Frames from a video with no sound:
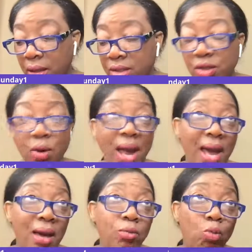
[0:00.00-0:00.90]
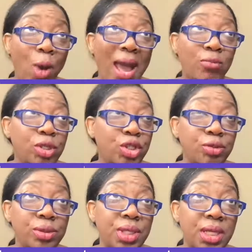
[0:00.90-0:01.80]
So why would
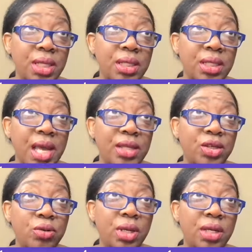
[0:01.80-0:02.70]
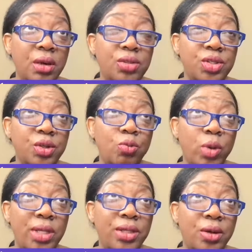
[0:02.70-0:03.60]
you think that you could go to the
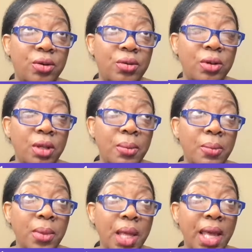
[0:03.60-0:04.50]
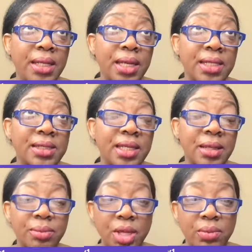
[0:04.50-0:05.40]
window and then
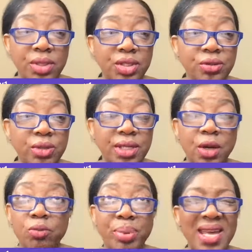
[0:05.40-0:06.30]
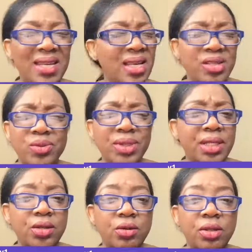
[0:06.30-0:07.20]
skip number 2 and don't pay and you
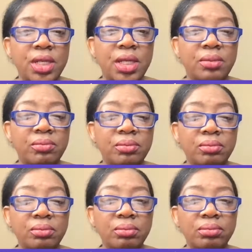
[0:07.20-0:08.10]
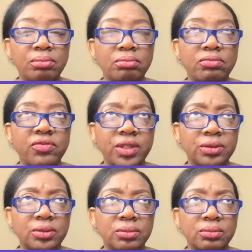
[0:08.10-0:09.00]
think you're going to get
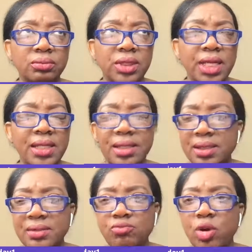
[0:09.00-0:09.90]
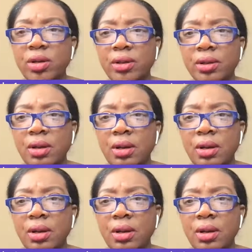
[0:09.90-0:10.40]
food? Well, that doesn't work.